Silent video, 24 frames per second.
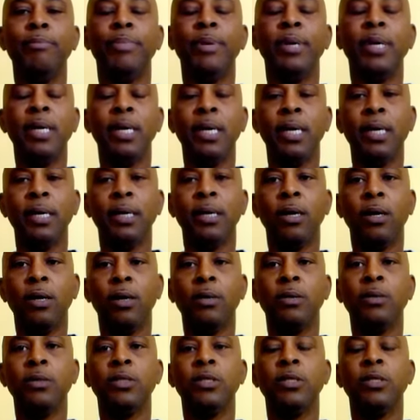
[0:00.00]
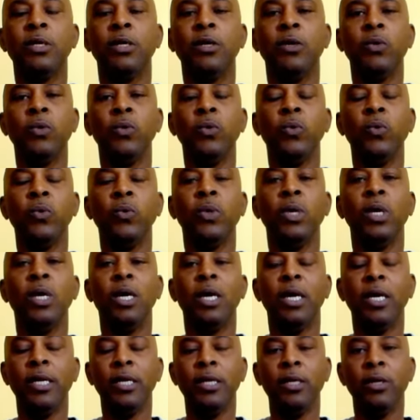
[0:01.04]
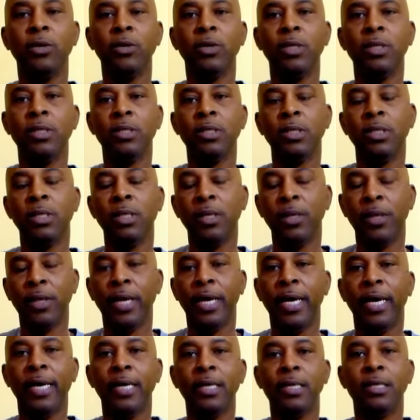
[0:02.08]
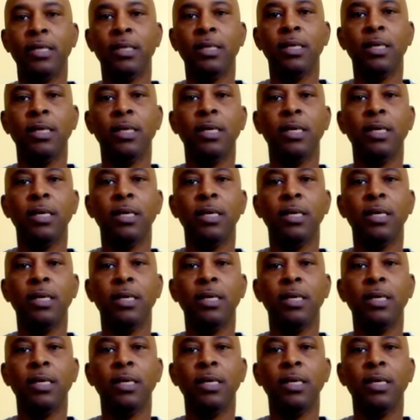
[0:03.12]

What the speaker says: but also I noticed that